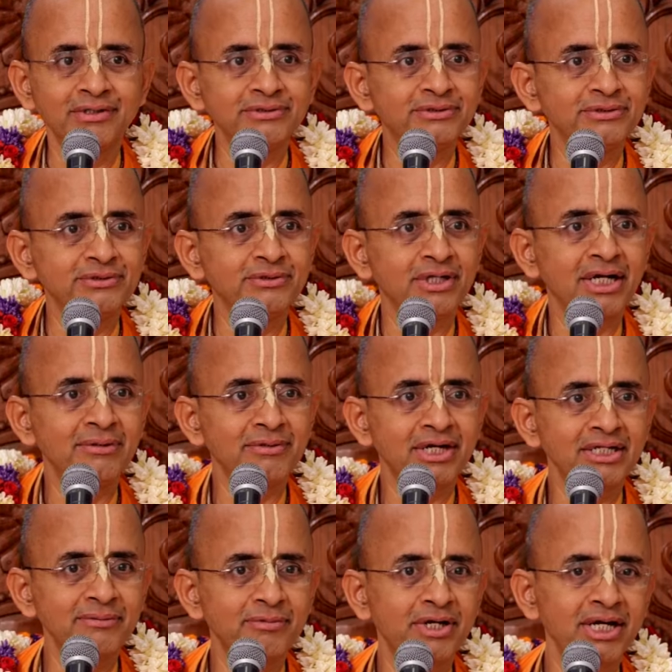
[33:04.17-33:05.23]
Once you know I am
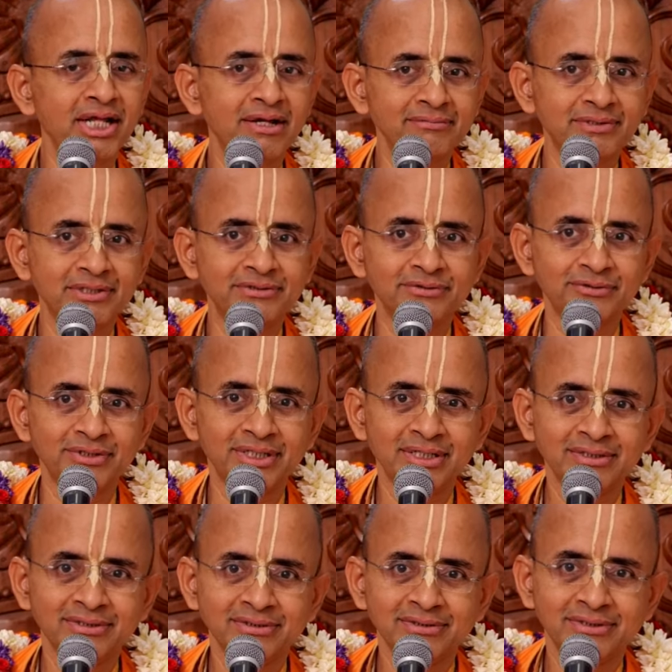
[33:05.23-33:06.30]
not the body, I am the soul,
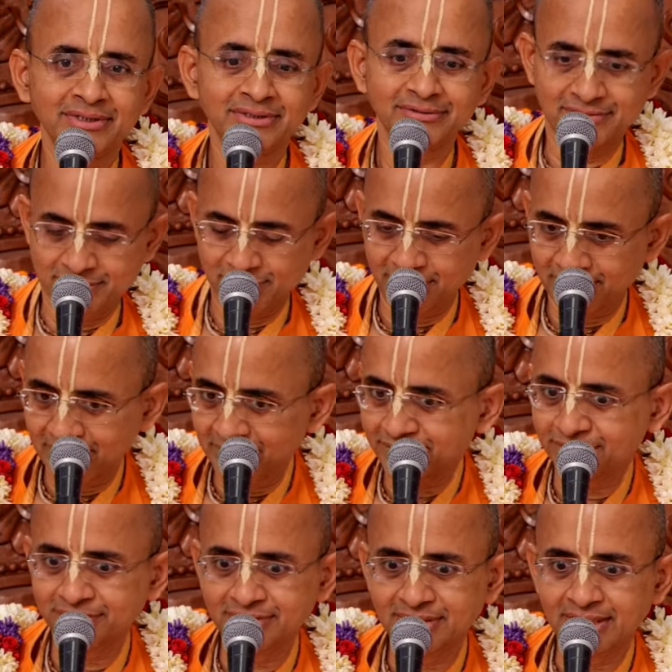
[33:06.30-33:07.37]
uh, you
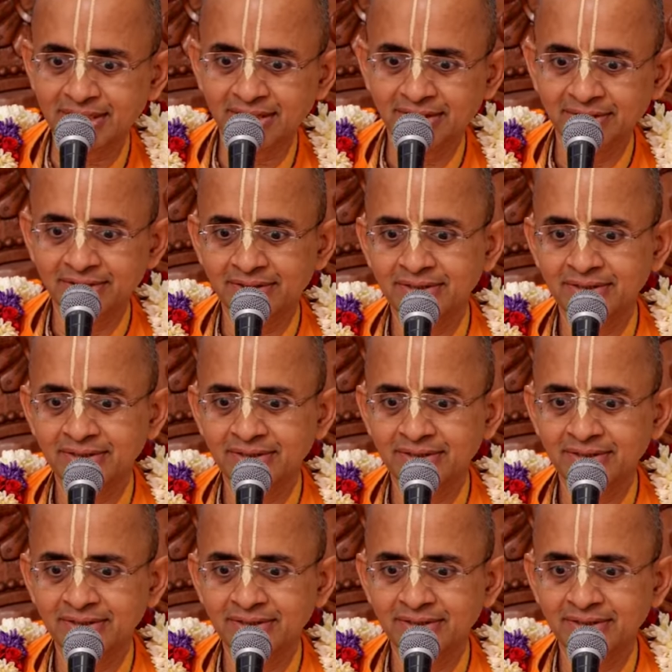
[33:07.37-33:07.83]
understood that.